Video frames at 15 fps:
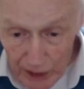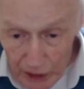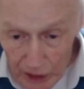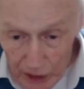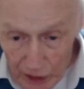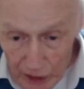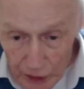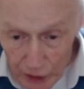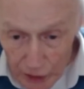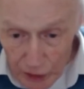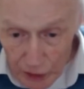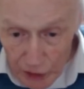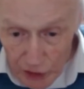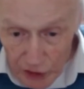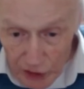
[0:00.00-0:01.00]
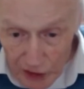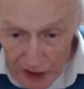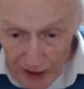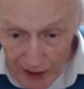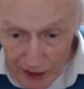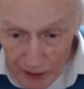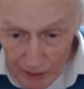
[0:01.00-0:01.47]
interest
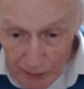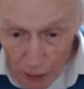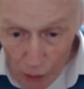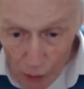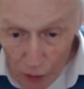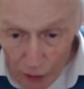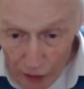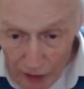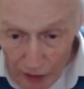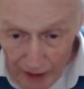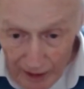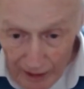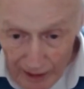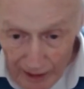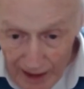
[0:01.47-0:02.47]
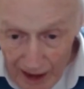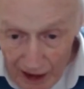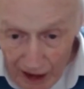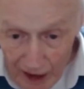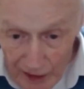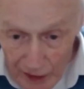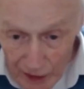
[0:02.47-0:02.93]
or
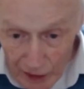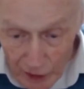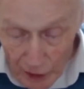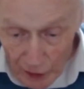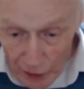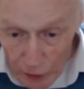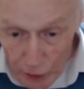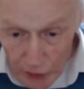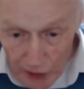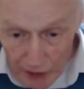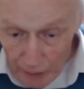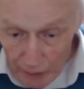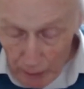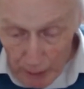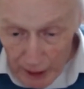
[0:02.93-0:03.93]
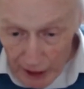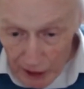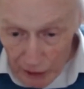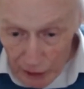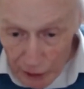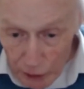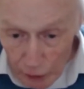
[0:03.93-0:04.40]
idea that this was going to be
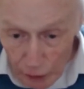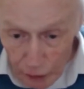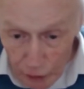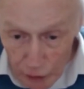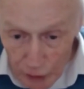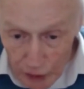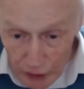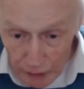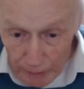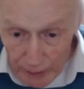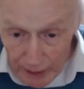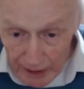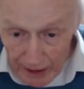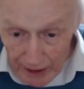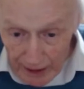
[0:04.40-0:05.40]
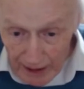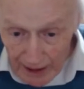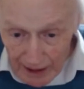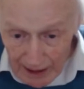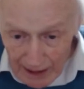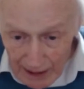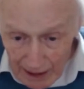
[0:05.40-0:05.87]
particularly useful to me,
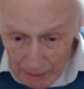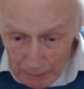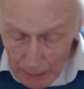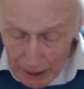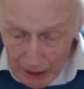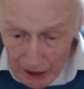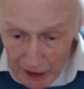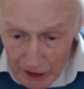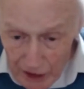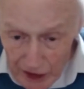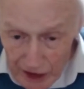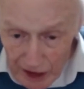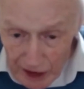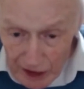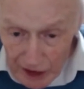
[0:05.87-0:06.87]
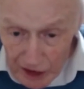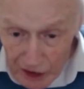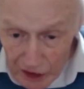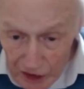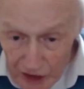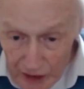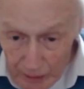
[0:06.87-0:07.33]
but he
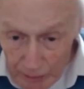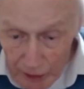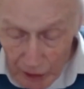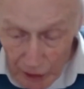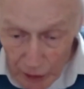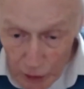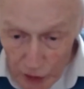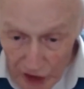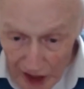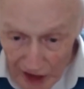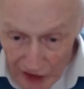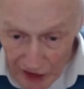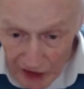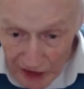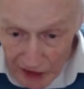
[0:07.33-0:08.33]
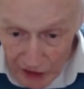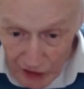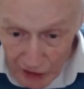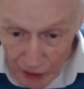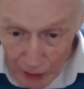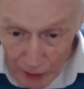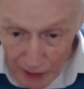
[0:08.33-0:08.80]
seemed enthusiastic,
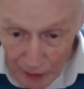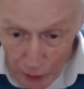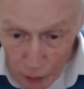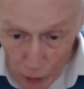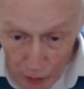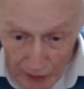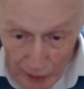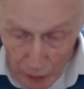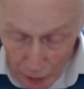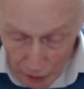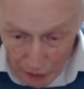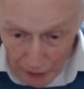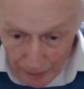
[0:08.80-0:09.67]
so I thought, why not?